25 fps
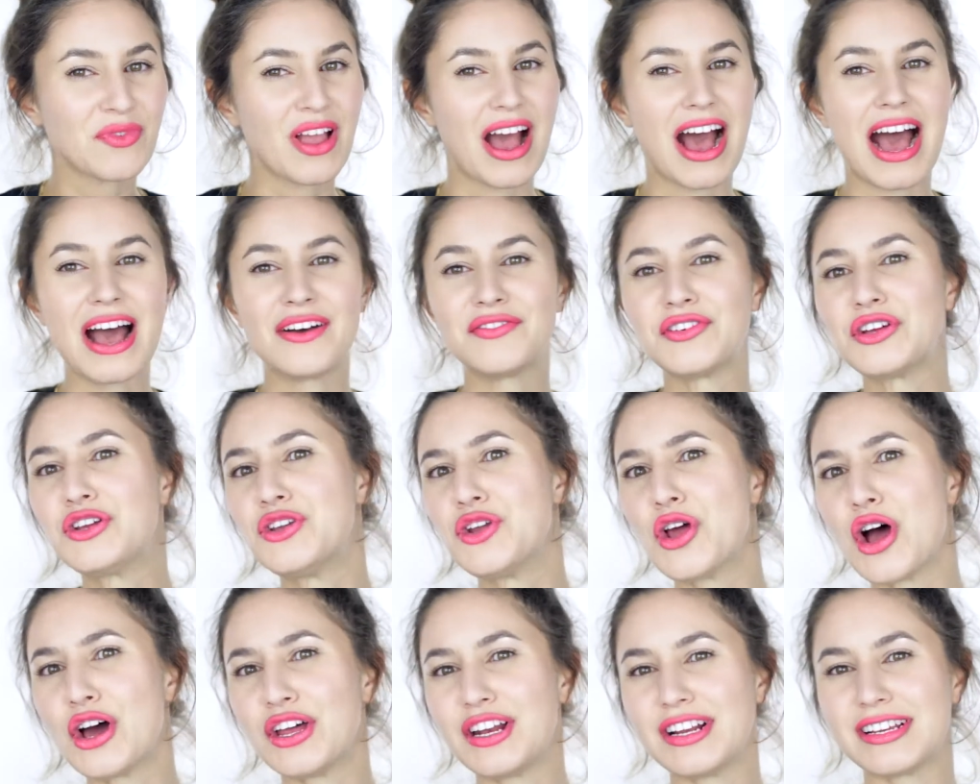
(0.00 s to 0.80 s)
I
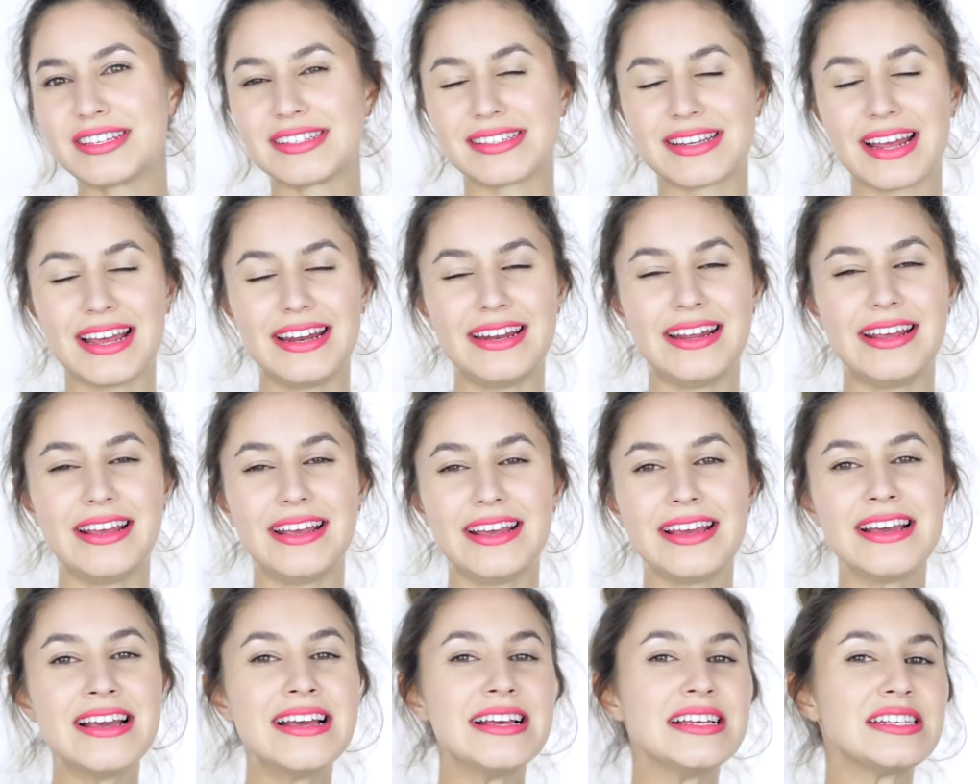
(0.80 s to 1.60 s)
haven't noticed
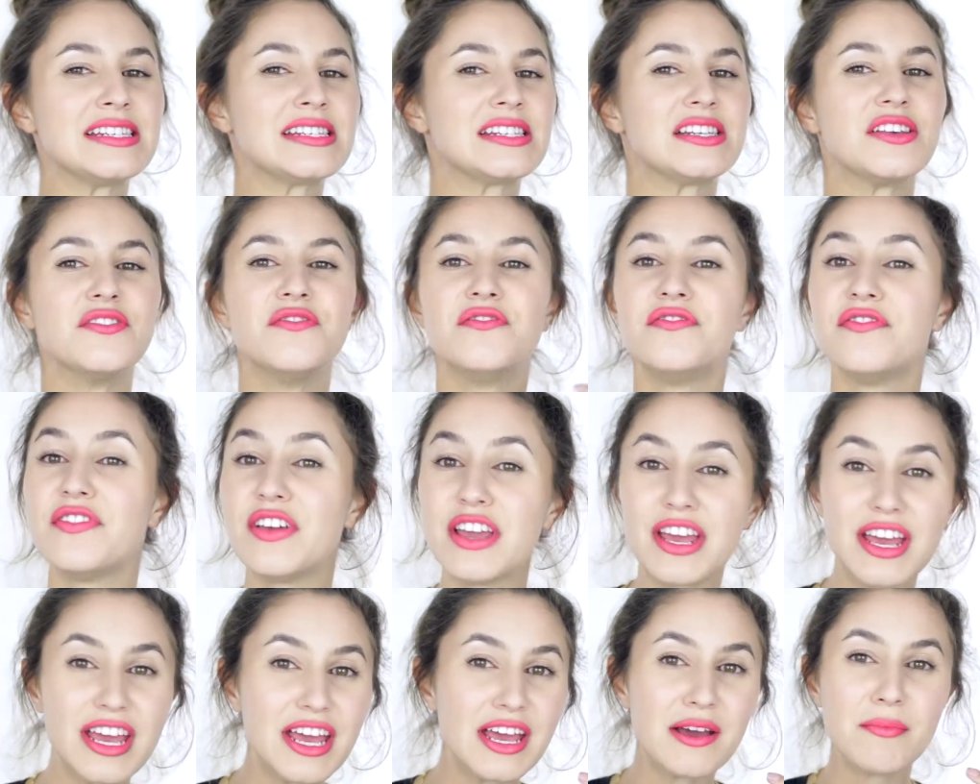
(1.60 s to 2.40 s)
any
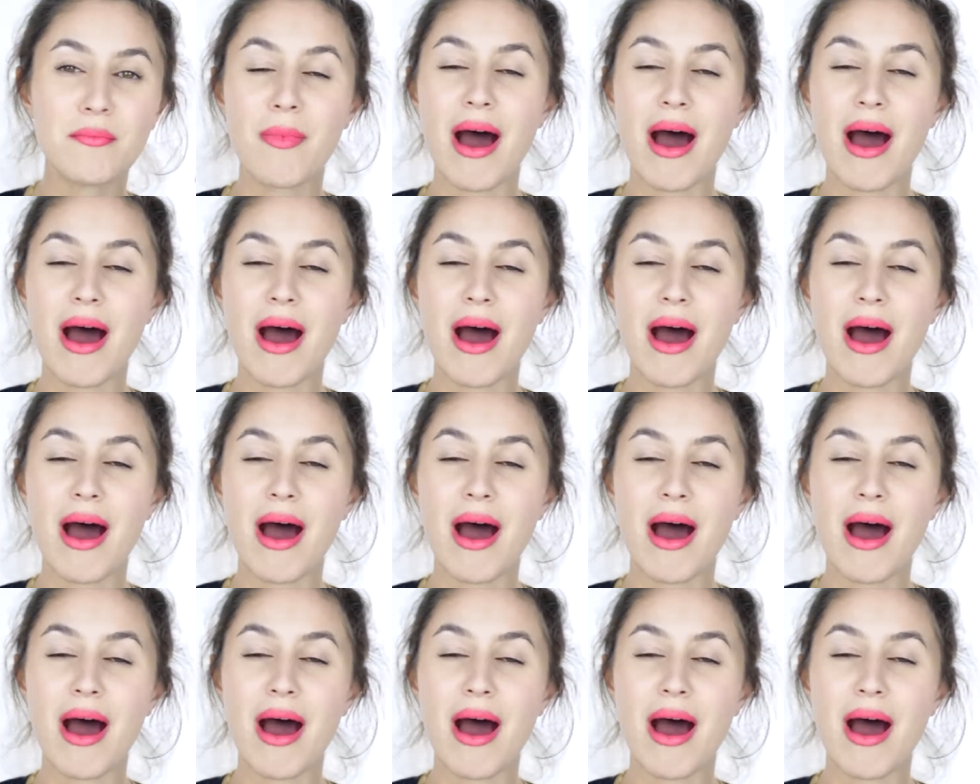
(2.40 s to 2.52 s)
severe